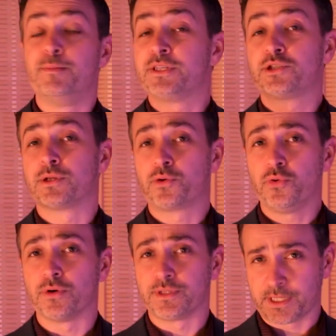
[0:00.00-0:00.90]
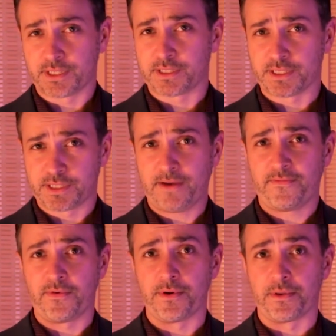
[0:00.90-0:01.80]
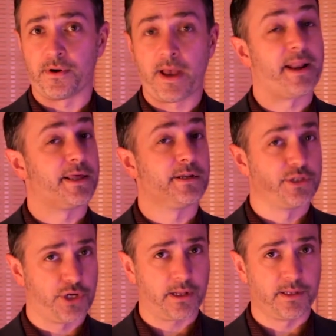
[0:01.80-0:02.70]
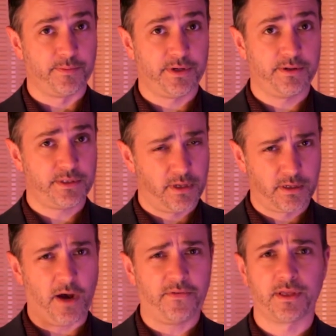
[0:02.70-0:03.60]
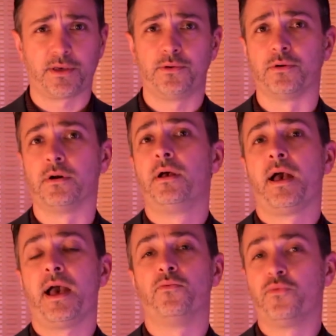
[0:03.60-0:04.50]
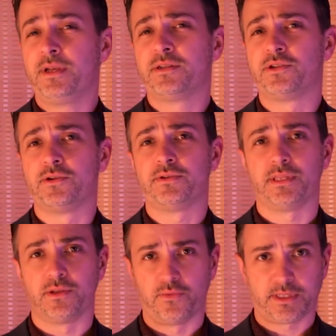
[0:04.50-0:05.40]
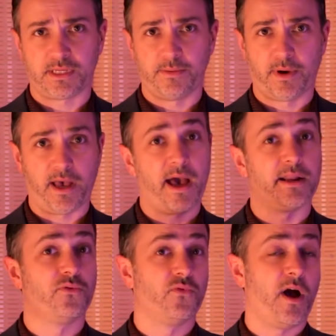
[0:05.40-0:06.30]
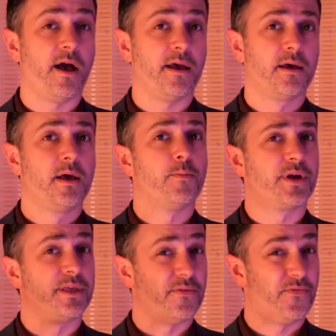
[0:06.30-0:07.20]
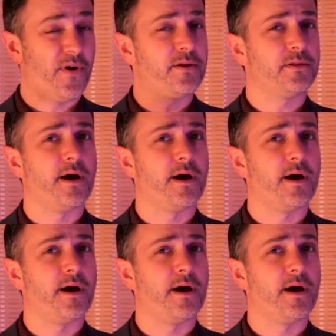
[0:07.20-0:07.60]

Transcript: Mr. Liqueur takes this a step further, adding chocolate bitters, coffee liqueur, and reintroducing the whiskey by adding rye, bringing the final